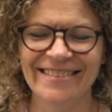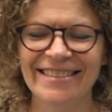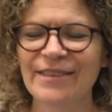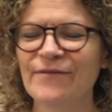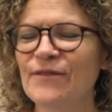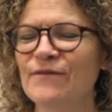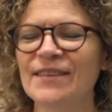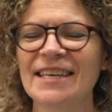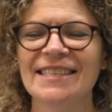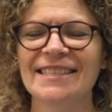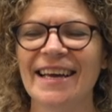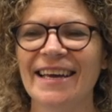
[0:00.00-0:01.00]
just a
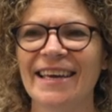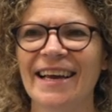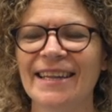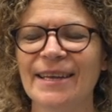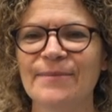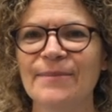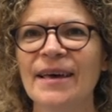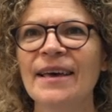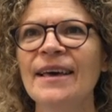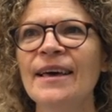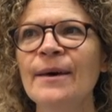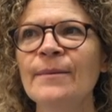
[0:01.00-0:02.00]
15 second clip,
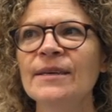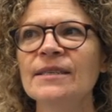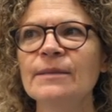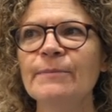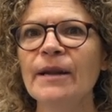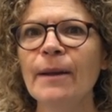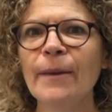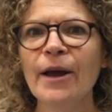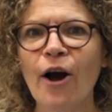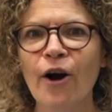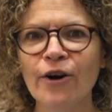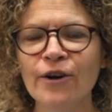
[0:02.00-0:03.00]
because it's been on my
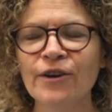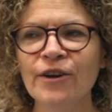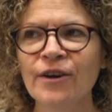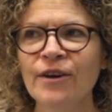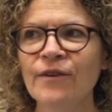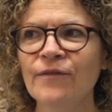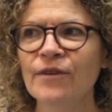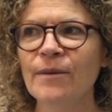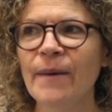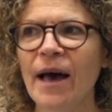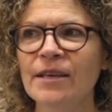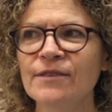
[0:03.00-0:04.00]
heart for the
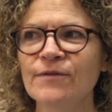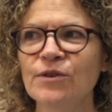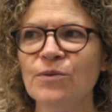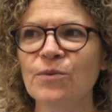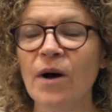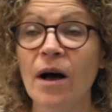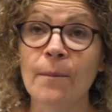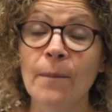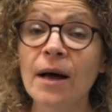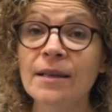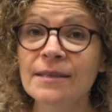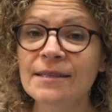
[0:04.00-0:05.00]
past few uh,
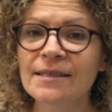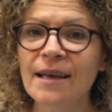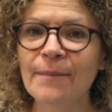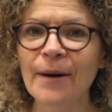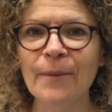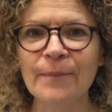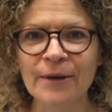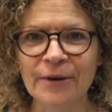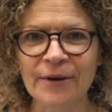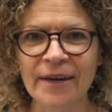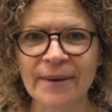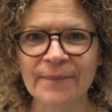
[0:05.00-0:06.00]
months about
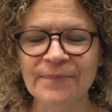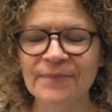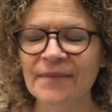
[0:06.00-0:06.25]
Miriam.